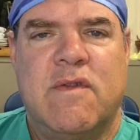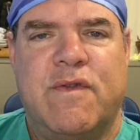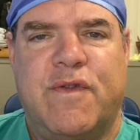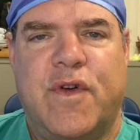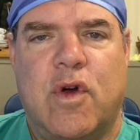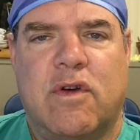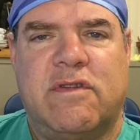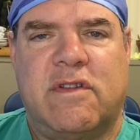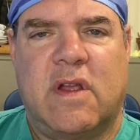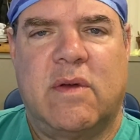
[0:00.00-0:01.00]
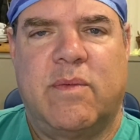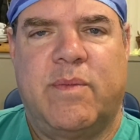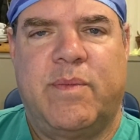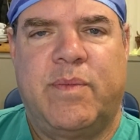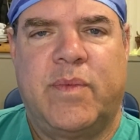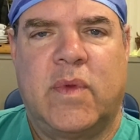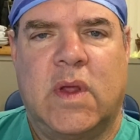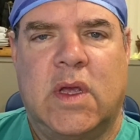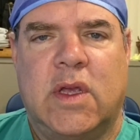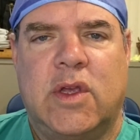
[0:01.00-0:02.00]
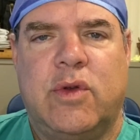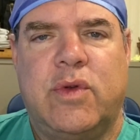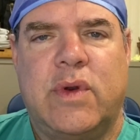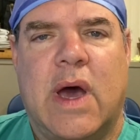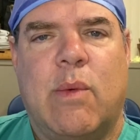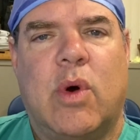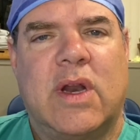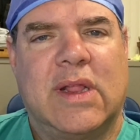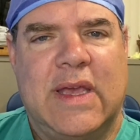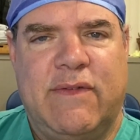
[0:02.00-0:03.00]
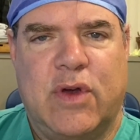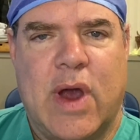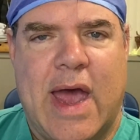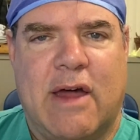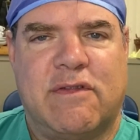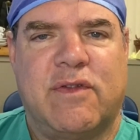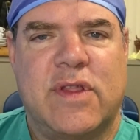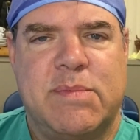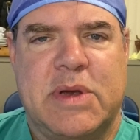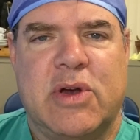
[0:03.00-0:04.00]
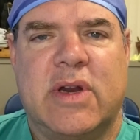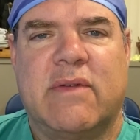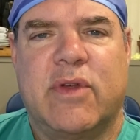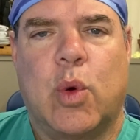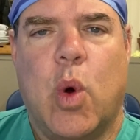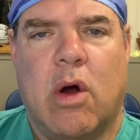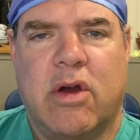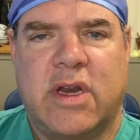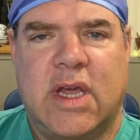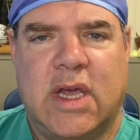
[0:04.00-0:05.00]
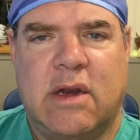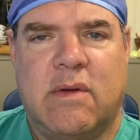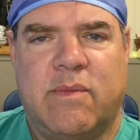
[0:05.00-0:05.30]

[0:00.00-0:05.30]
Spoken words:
First, you do not want to leave your house for the period of the quarantine.